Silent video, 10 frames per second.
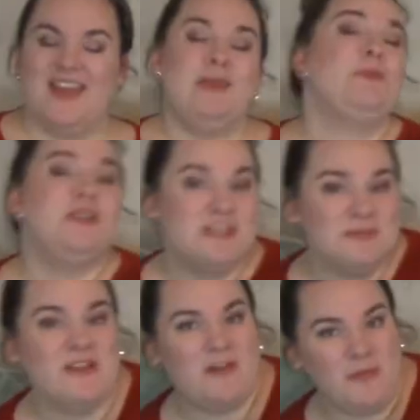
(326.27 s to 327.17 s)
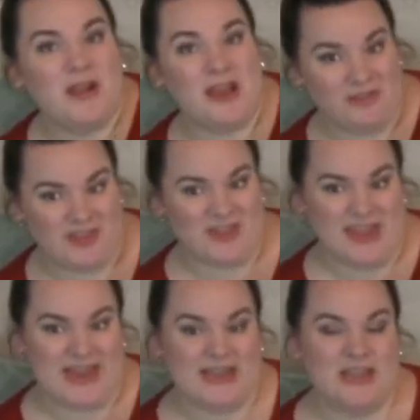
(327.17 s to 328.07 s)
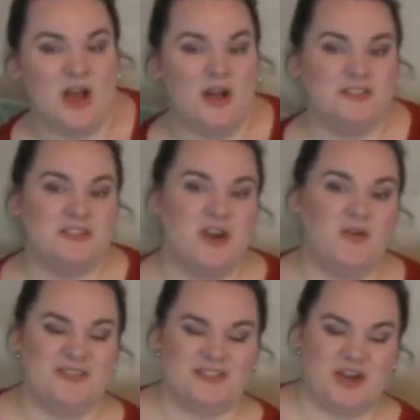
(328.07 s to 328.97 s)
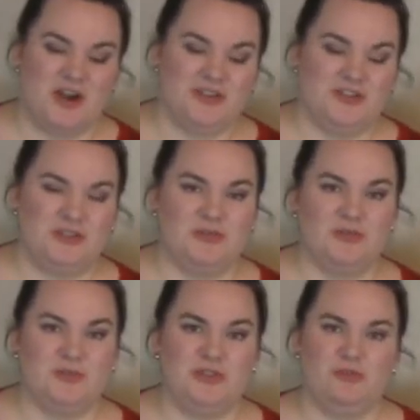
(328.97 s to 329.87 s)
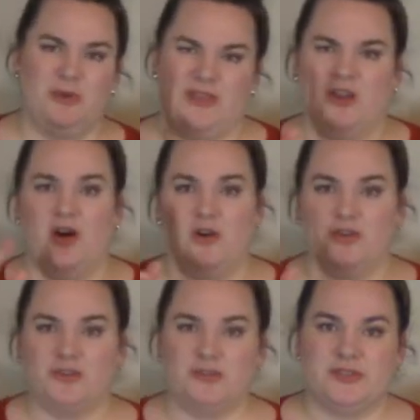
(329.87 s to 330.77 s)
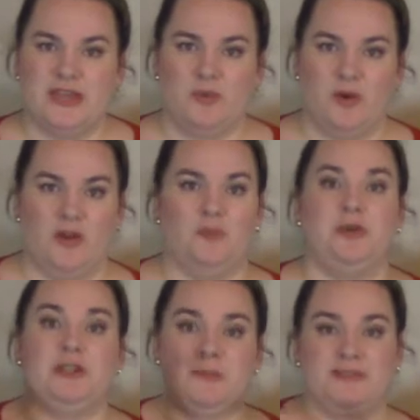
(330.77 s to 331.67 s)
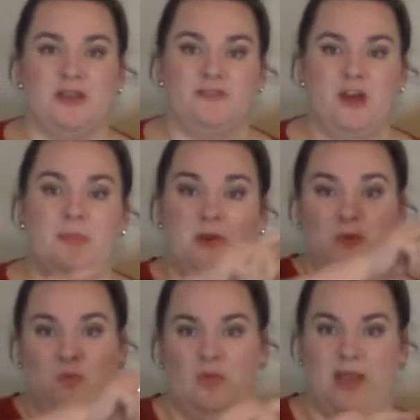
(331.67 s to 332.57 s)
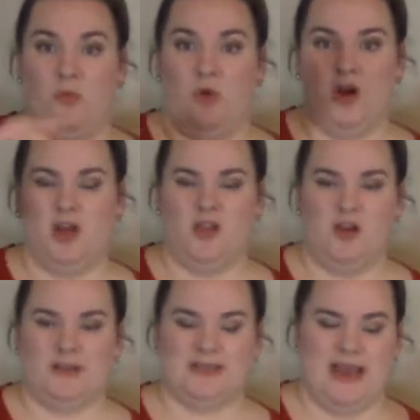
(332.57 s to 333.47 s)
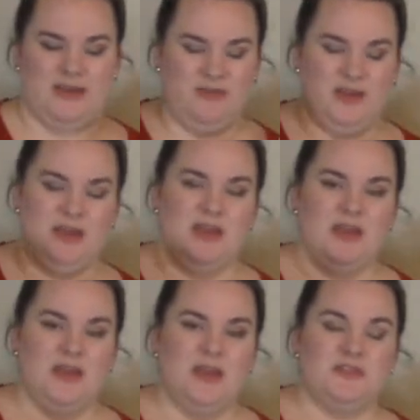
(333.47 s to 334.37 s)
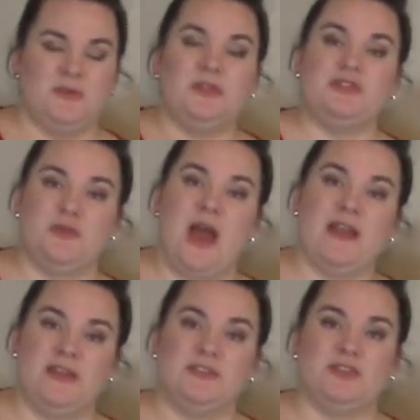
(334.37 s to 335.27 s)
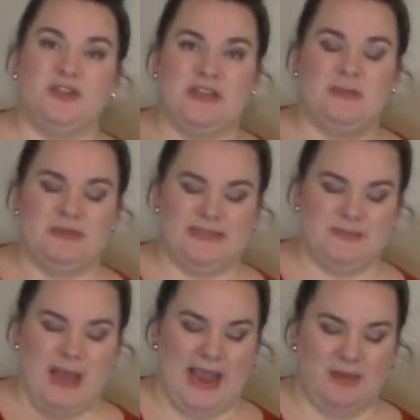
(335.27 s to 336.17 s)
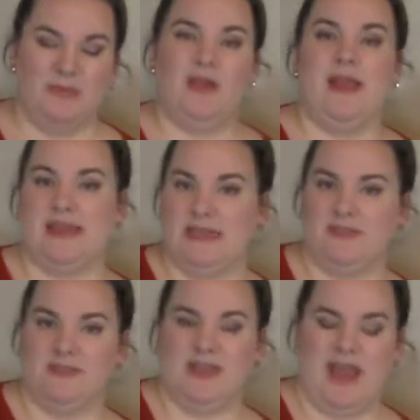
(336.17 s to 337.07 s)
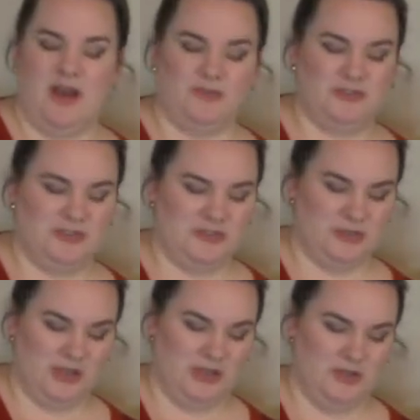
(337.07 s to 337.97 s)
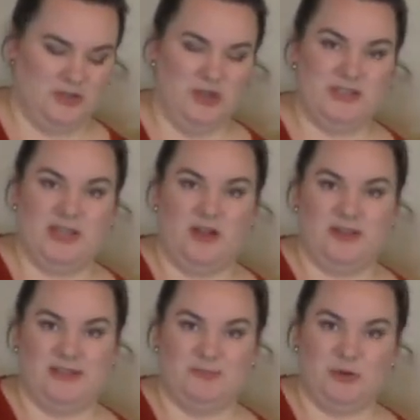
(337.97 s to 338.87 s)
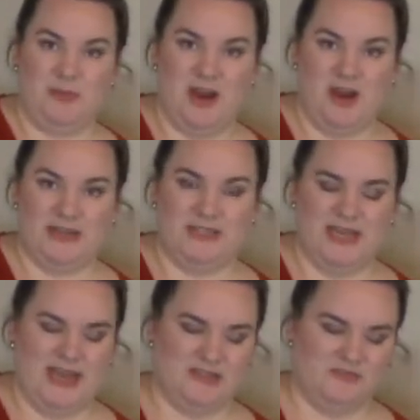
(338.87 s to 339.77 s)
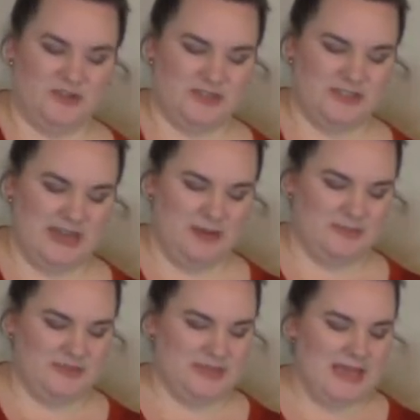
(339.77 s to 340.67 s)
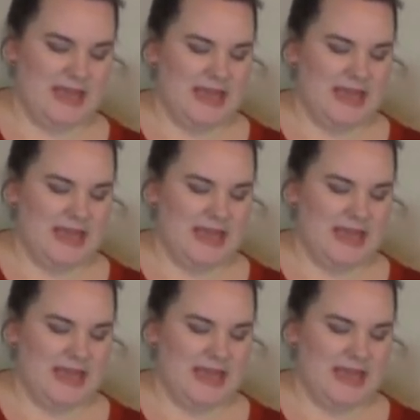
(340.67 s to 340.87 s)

He pulls himself up on everything, and he also has started to do what they call cruising, where he'll pull himself up and he'll like walk alongside of it. So he'll do that in his crib and his pack and play and even the couch, and it's really cute. You can tell he's preparing to take his first steps.